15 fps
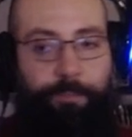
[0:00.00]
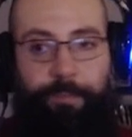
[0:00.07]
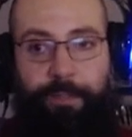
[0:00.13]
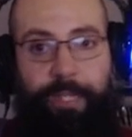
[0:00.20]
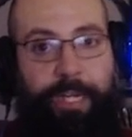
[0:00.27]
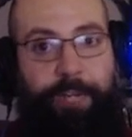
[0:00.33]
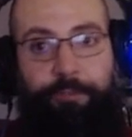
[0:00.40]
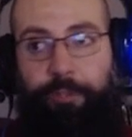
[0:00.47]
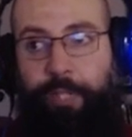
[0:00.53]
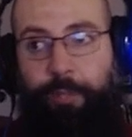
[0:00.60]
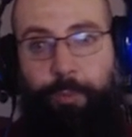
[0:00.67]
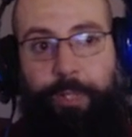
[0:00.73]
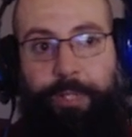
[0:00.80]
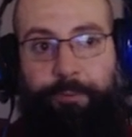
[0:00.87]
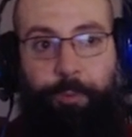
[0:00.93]
day after day,
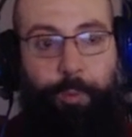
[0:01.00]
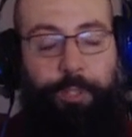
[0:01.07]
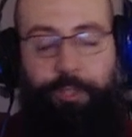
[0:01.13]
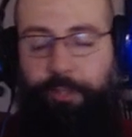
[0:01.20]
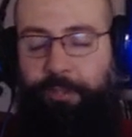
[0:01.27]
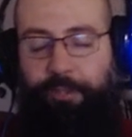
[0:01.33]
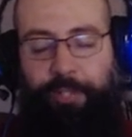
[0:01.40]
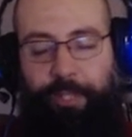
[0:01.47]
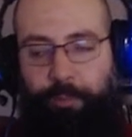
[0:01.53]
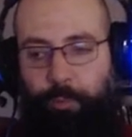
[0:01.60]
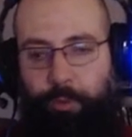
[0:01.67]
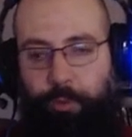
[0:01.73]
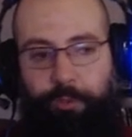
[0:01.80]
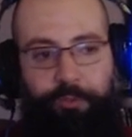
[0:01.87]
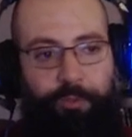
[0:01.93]
week after week, she's just getting
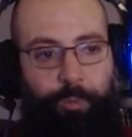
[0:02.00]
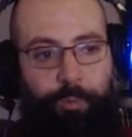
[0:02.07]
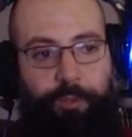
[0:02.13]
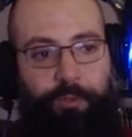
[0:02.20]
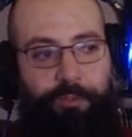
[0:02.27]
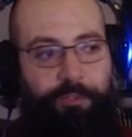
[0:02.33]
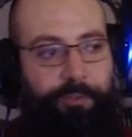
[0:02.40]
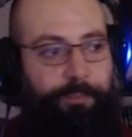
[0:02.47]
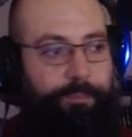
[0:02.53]
worse and worse.